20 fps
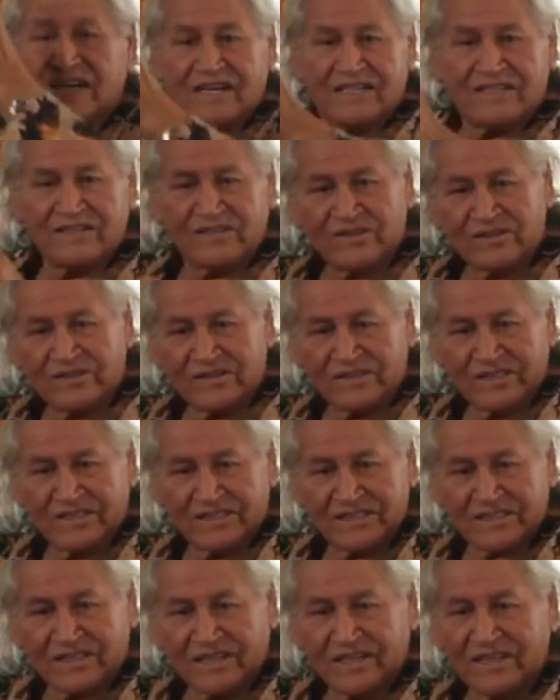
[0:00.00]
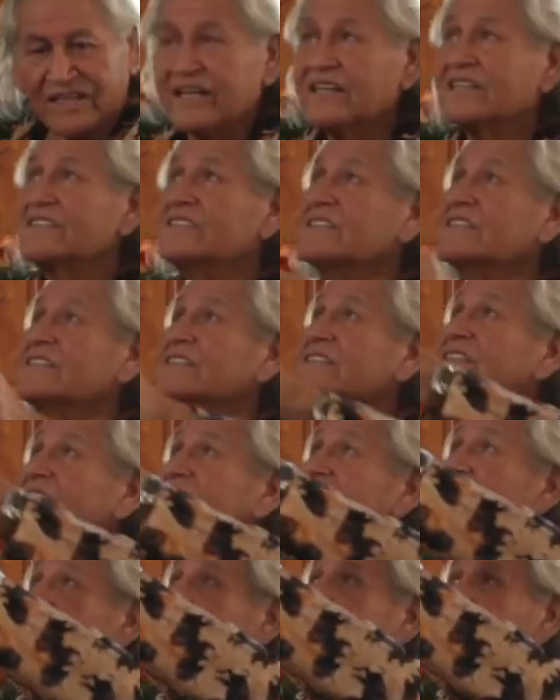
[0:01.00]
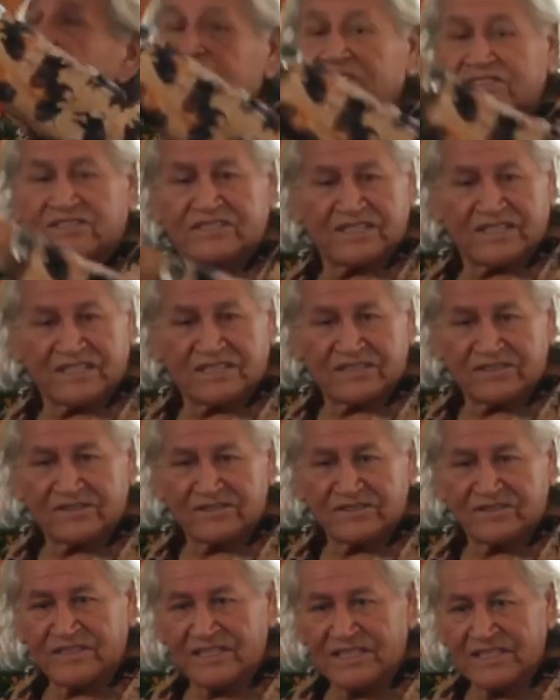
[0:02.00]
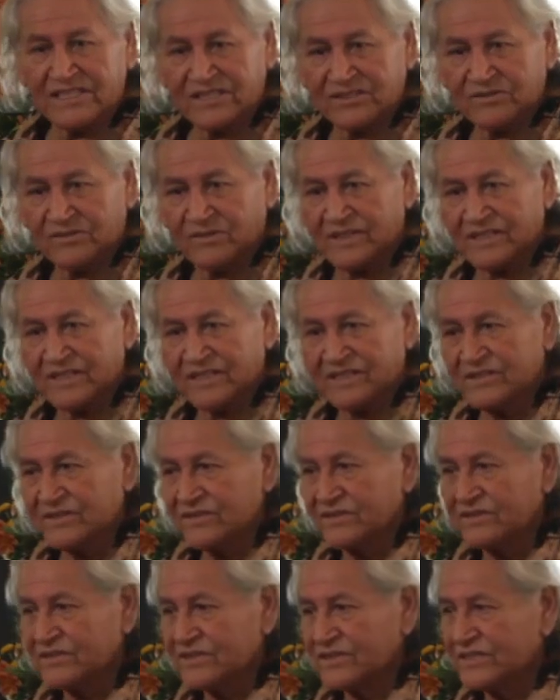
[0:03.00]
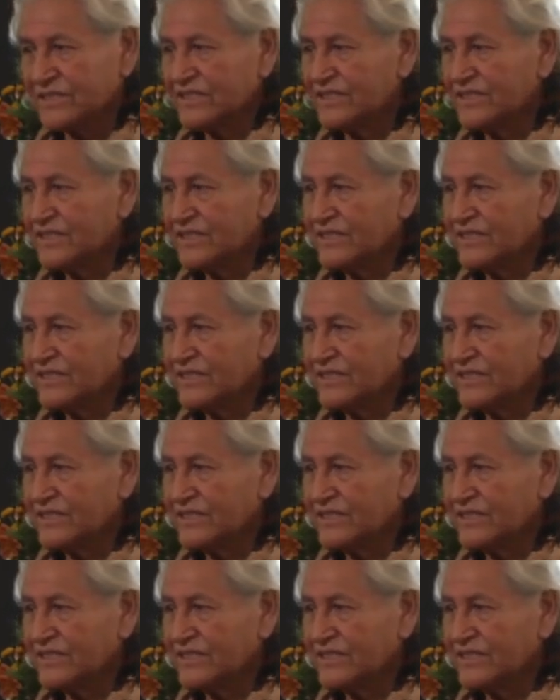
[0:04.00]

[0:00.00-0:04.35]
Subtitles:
I know there's connection to the tree, to each one of those.